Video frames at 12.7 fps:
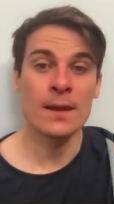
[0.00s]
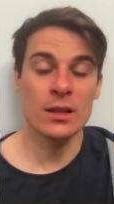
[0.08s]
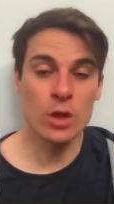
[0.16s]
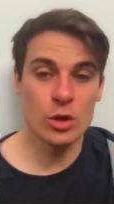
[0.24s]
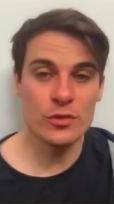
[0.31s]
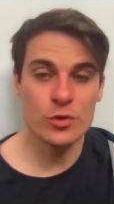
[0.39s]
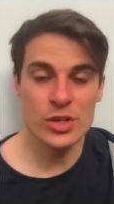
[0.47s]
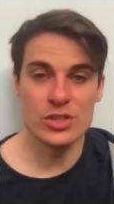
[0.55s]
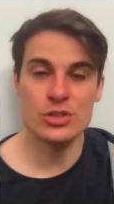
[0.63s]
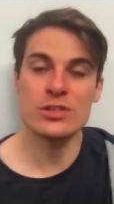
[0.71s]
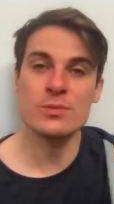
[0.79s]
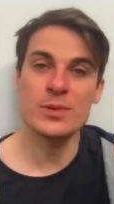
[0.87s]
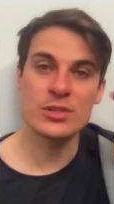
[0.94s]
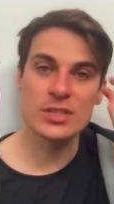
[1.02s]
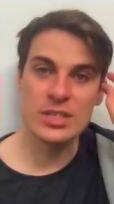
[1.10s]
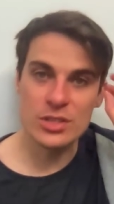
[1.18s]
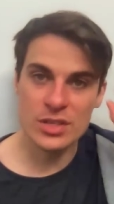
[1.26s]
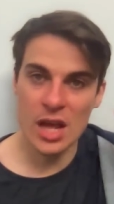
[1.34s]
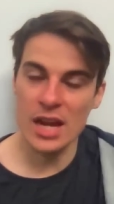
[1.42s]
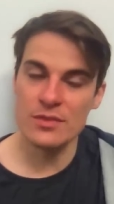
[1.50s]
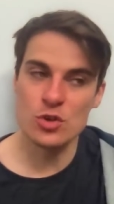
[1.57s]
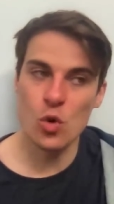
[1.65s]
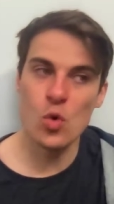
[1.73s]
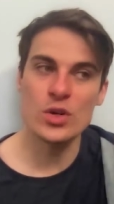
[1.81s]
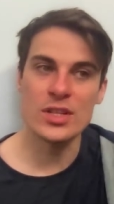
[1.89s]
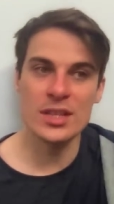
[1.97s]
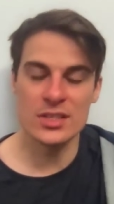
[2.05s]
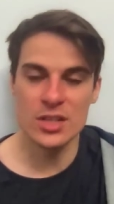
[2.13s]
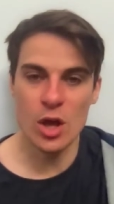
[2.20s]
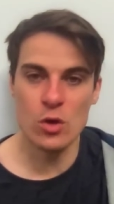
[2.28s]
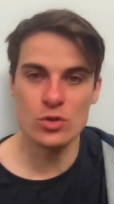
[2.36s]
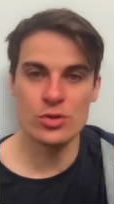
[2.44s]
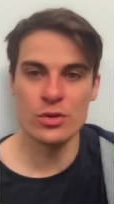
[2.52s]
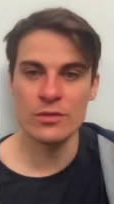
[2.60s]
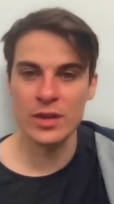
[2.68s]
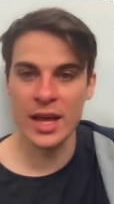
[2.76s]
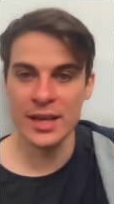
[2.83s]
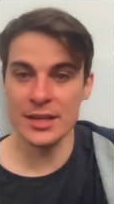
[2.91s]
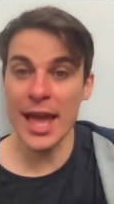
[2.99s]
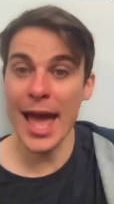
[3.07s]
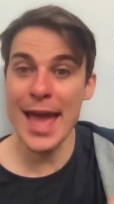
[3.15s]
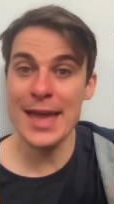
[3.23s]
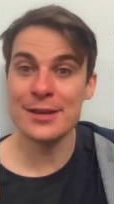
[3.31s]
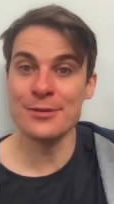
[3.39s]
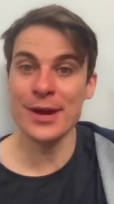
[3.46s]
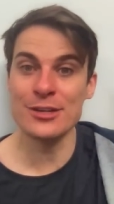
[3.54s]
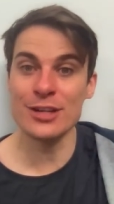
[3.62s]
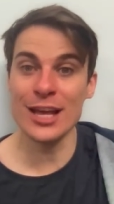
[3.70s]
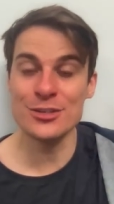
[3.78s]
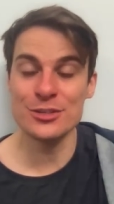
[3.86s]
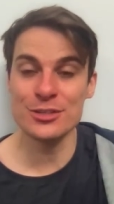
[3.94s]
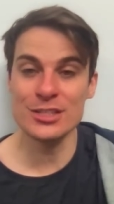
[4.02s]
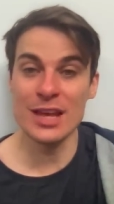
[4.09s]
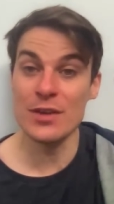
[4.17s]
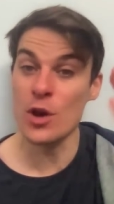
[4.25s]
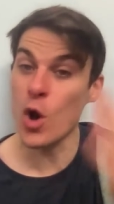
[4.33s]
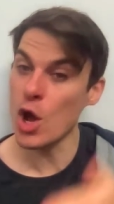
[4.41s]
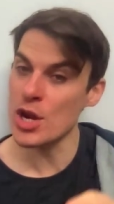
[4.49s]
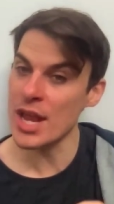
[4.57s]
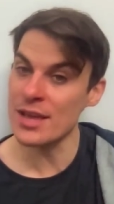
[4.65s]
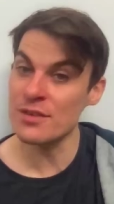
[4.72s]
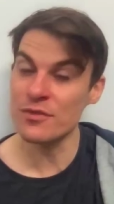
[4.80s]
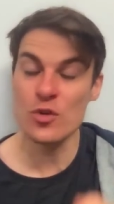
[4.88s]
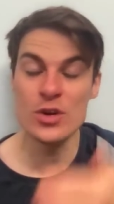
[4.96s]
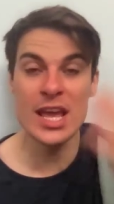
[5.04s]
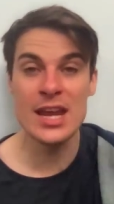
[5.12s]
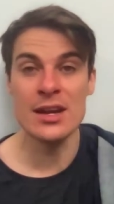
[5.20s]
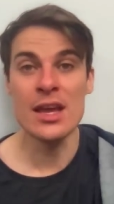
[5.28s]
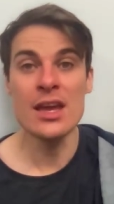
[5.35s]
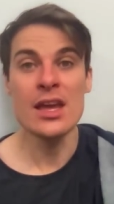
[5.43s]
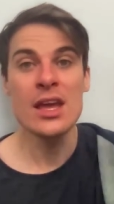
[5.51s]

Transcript: A lot of Christians, because they're just kind of taught in this culture of like, yay, congratulations, you're seven. Oh, now you're 14.